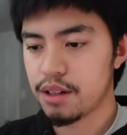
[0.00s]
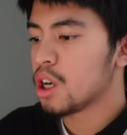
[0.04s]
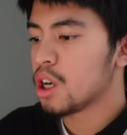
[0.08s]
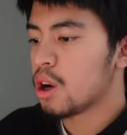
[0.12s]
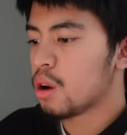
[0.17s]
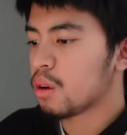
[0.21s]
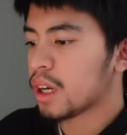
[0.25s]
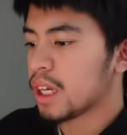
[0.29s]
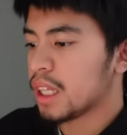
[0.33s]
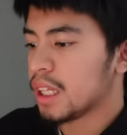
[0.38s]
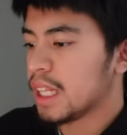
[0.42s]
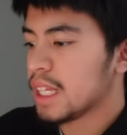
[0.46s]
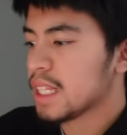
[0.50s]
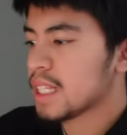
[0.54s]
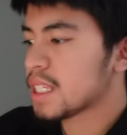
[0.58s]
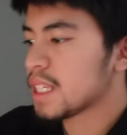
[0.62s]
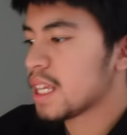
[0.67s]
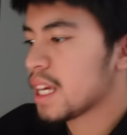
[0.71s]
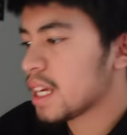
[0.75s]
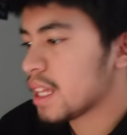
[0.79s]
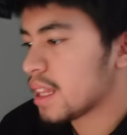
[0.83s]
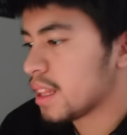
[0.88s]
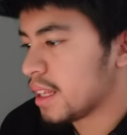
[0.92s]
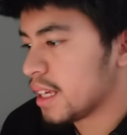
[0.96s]
Okay, let's
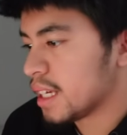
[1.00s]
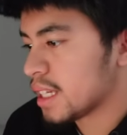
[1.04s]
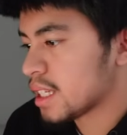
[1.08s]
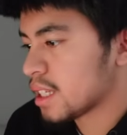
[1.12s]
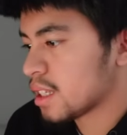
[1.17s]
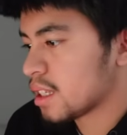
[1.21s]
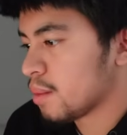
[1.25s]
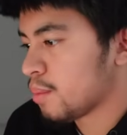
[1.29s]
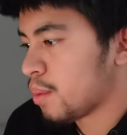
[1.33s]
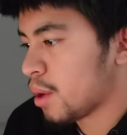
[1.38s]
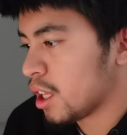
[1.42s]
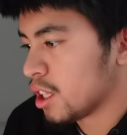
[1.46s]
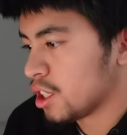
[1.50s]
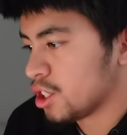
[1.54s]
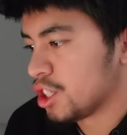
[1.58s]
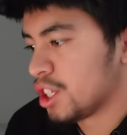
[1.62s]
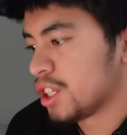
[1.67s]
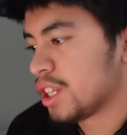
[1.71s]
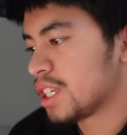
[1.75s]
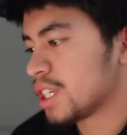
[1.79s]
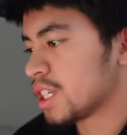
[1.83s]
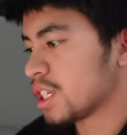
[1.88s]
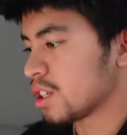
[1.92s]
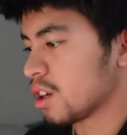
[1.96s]
take this topology.
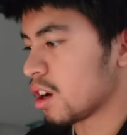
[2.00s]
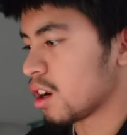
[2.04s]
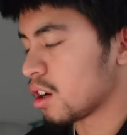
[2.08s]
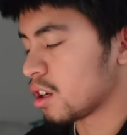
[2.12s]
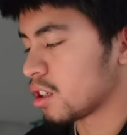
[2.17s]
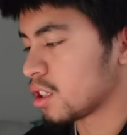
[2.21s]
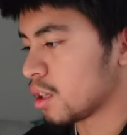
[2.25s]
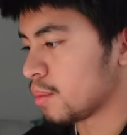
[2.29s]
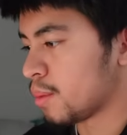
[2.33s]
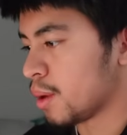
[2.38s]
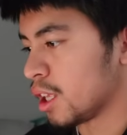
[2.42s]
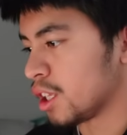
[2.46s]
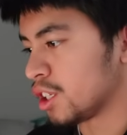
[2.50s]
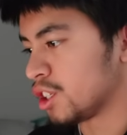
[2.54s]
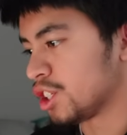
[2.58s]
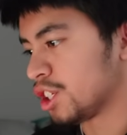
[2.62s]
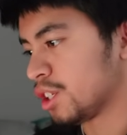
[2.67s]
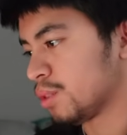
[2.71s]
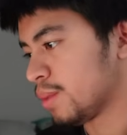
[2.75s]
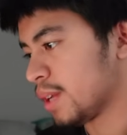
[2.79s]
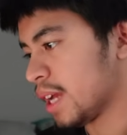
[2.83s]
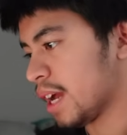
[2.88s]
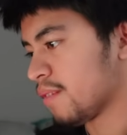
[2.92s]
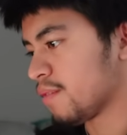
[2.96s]
This is our topology.
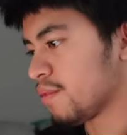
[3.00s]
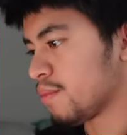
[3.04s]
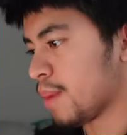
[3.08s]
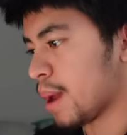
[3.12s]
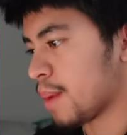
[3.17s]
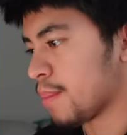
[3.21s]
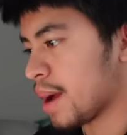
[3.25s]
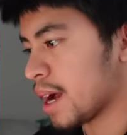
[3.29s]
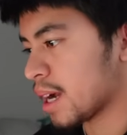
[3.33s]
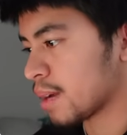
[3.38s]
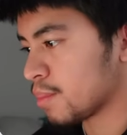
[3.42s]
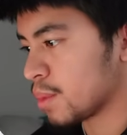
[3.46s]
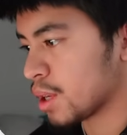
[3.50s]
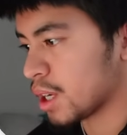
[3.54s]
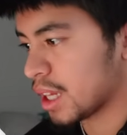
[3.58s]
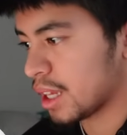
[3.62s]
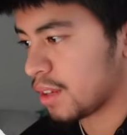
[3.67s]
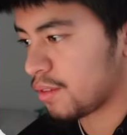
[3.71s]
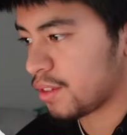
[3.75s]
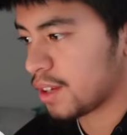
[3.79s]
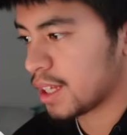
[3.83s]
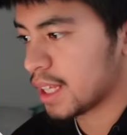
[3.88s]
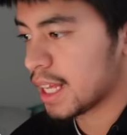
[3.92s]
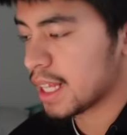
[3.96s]
We have my MacBook
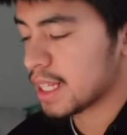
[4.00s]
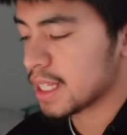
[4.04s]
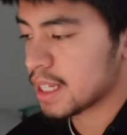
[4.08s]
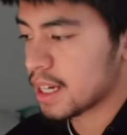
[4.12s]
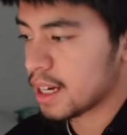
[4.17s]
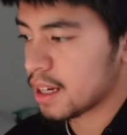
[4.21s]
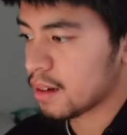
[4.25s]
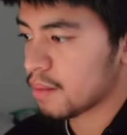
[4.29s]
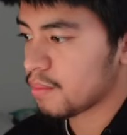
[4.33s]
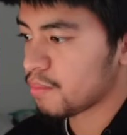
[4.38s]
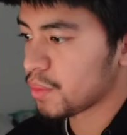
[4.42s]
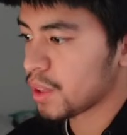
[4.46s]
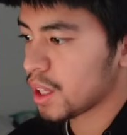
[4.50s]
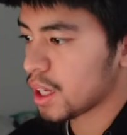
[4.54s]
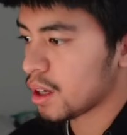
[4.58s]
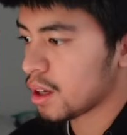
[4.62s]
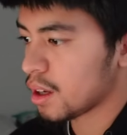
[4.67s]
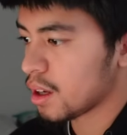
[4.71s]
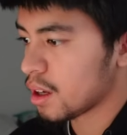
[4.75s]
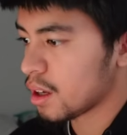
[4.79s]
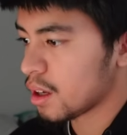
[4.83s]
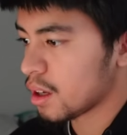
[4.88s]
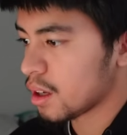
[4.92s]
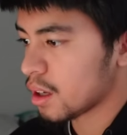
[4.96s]
in V LAN ten
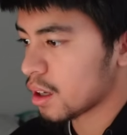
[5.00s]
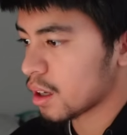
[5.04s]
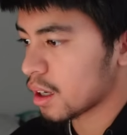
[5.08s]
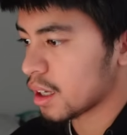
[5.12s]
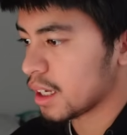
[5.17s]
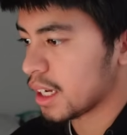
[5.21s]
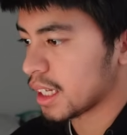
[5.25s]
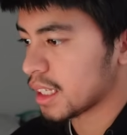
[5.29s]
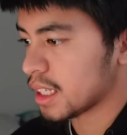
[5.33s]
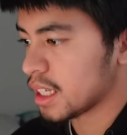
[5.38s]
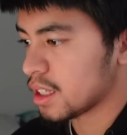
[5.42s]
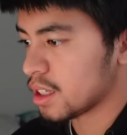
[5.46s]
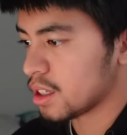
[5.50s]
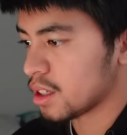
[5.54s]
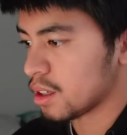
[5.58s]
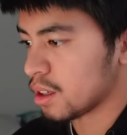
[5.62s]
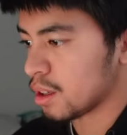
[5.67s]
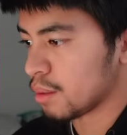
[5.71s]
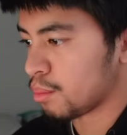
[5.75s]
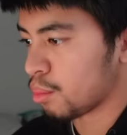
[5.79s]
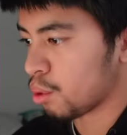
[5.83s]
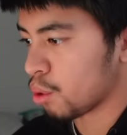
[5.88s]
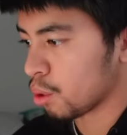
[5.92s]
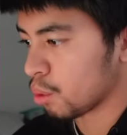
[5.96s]
connected to
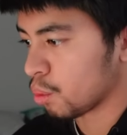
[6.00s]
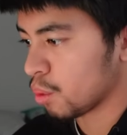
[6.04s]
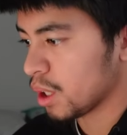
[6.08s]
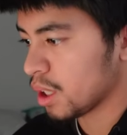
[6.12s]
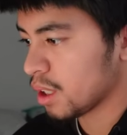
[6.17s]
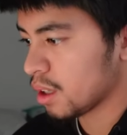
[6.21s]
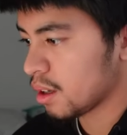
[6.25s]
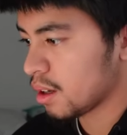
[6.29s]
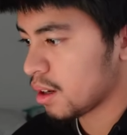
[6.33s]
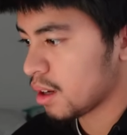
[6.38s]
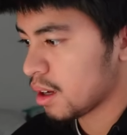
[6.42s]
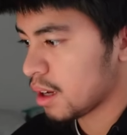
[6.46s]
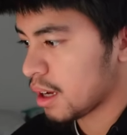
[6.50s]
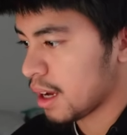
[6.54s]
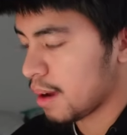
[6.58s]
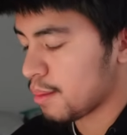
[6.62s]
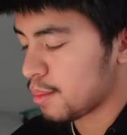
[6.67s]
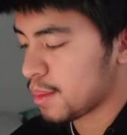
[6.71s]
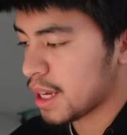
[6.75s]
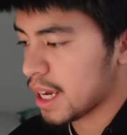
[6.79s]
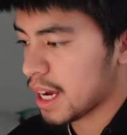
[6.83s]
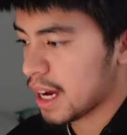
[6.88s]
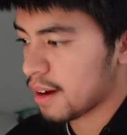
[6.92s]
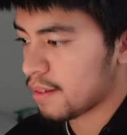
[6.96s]
port one, and
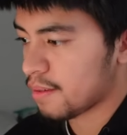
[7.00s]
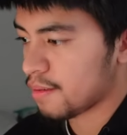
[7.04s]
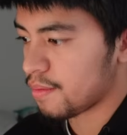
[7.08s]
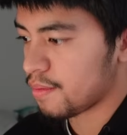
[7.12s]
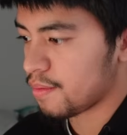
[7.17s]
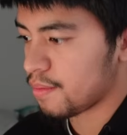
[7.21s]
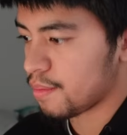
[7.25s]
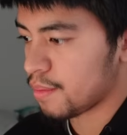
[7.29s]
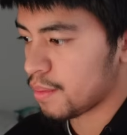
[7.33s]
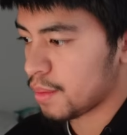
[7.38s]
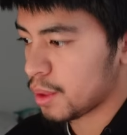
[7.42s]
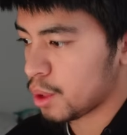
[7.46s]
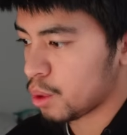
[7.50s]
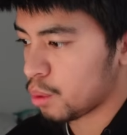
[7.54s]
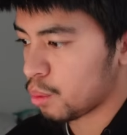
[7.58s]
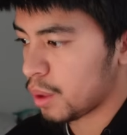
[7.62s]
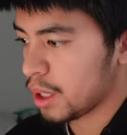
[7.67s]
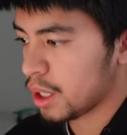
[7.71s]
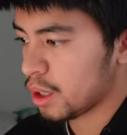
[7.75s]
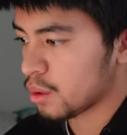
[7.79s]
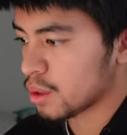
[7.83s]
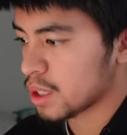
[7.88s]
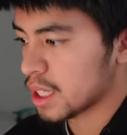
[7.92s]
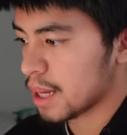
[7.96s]
we have the
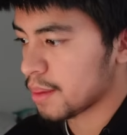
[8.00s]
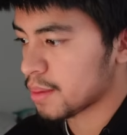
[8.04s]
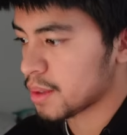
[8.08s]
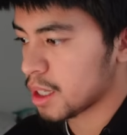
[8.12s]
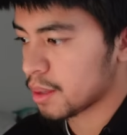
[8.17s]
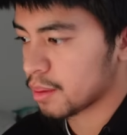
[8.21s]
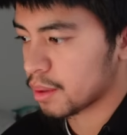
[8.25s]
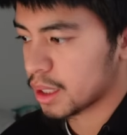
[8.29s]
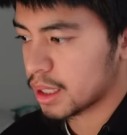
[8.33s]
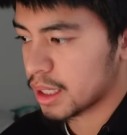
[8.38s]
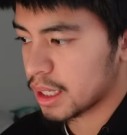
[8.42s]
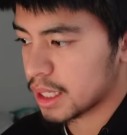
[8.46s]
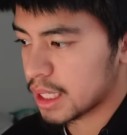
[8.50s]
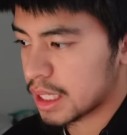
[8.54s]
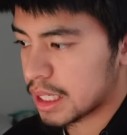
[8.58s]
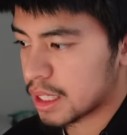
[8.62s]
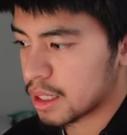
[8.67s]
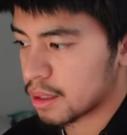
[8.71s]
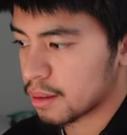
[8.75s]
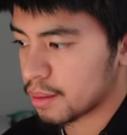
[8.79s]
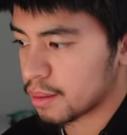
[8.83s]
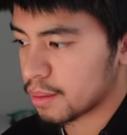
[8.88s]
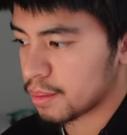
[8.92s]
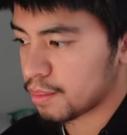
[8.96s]
Windows laptop connected
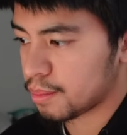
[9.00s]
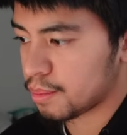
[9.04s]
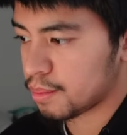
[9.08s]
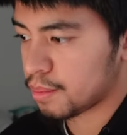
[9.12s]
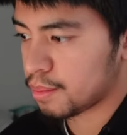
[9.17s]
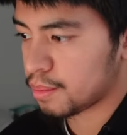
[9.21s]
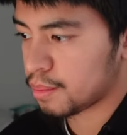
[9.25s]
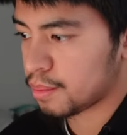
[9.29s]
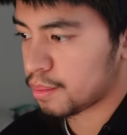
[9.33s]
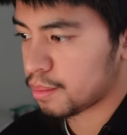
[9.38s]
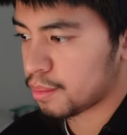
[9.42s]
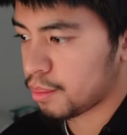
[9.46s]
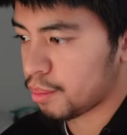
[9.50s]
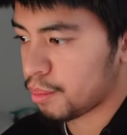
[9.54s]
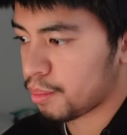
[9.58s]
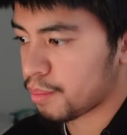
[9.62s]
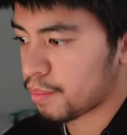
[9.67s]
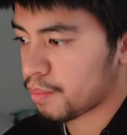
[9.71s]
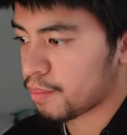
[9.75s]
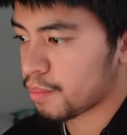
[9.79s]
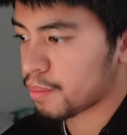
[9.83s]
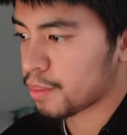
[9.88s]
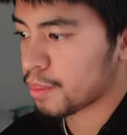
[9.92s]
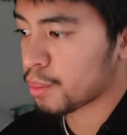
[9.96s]
to
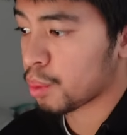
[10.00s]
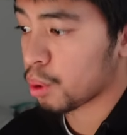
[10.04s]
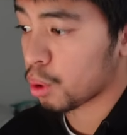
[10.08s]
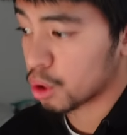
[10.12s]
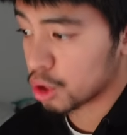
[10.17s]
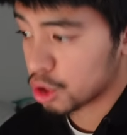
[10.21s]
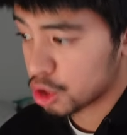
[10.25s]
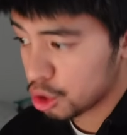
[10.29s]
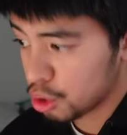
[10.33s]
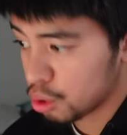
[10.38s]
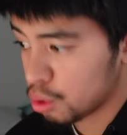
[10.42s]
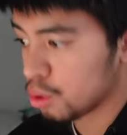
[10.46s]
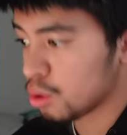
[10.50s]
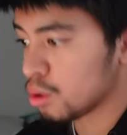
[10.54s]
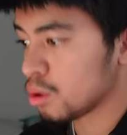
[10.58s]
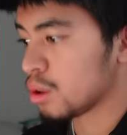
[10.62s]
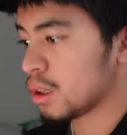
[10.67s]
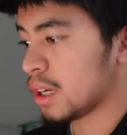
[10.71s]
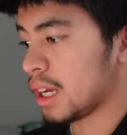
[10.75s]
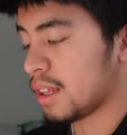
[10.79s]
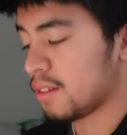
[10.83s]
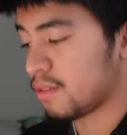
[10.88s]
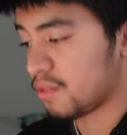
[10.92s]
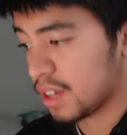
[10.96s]
port two
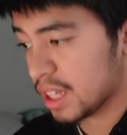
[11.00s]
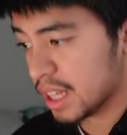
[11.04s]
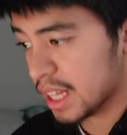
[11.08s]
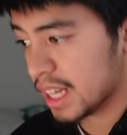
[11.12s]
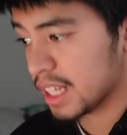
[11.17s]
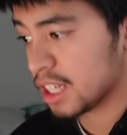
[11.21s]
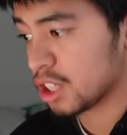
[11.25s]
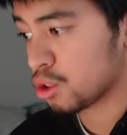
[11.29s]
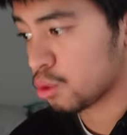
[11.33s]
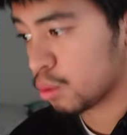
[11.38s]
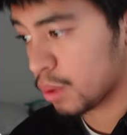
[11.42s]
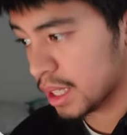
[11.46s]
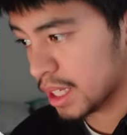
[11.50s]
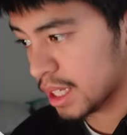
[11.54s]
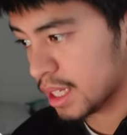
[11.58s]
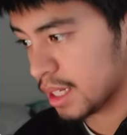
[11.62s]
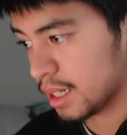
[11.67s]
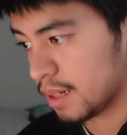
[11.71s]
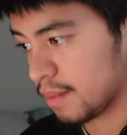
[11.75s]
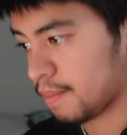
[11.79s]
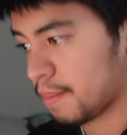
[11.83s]
in V LAN twenty.